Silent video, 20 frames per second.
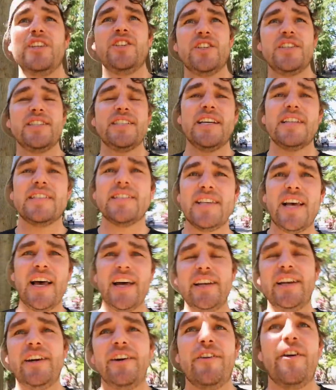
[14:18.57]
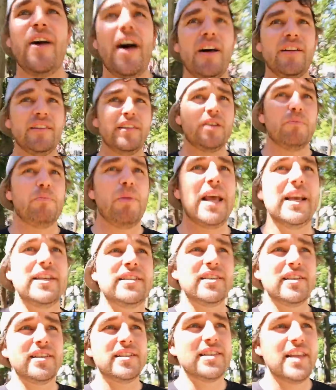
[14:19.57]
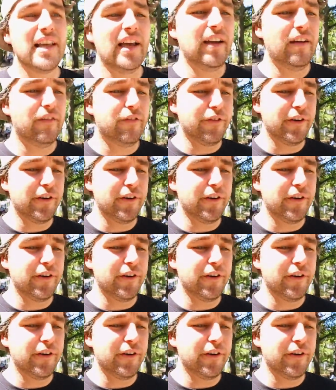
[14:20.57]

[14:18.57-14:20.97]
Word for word: Just outside and around in places like